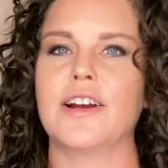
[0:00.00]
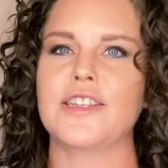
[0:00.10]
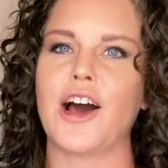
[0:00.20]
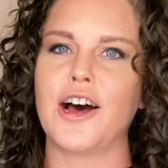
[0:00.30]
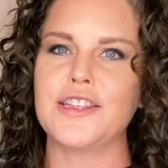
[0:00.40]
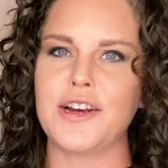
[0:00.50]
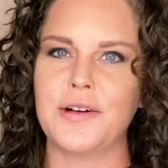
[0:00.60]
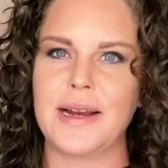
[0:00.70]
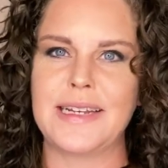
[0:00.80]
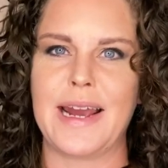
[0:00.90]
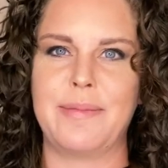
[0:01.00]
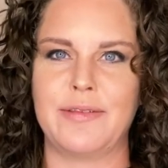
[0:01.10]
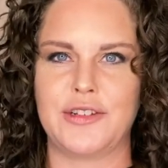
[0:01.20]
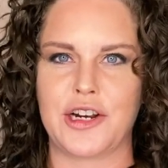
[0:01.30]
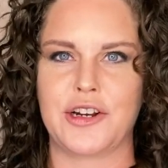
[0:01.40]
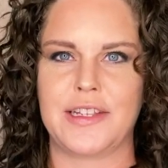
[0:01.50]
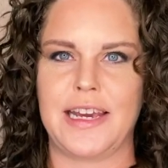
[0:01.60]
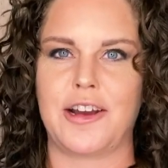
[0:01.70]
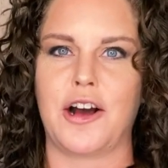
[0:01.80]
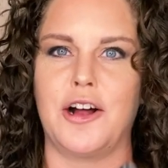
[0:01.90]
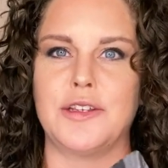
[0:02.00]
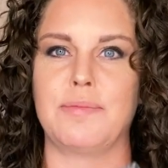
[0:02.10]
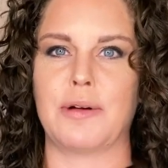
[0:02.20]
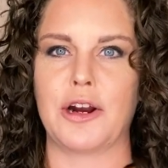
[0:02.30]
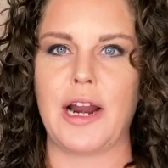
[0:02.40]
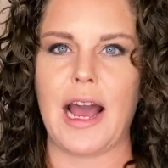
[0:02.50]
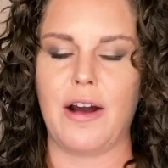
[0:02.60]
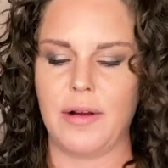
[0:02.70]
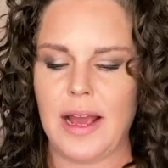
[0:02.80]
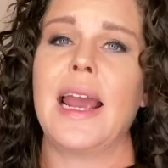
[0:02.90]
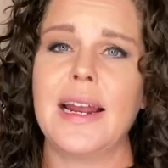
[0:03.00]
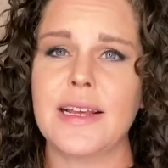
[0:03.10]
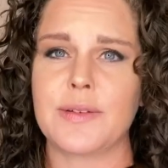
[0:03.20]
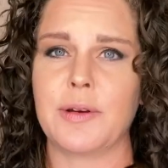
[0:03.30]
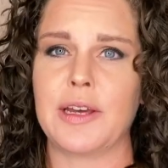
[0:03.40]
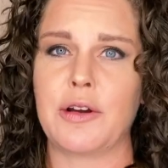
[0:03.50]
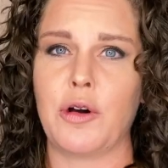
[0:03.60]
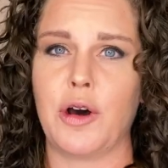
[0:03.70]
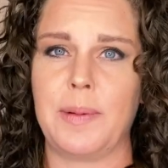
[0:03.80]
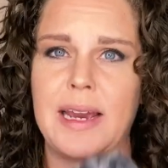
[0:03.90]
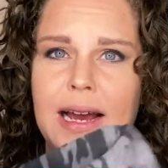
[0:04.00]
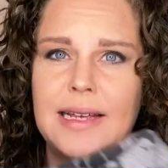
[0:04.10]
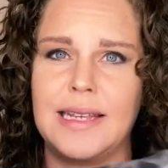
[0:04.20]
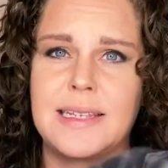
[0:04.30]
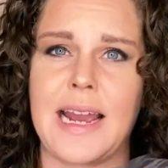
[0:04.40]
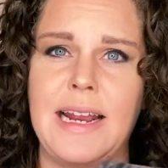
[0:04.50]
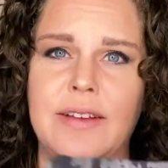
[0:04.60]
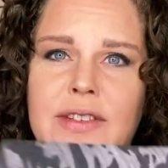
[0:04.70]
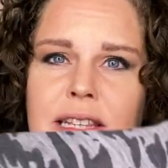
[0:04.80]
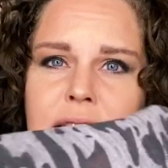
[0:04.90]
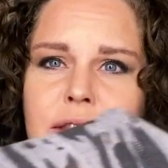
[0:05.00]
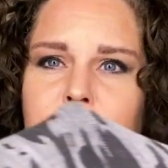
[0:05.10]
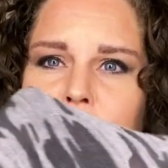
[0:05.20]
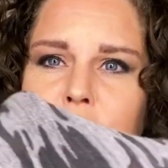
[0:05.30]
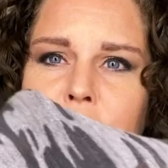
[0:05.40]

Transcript: also a type of jersey called burnout, and it's really cool because it's kind of see-through.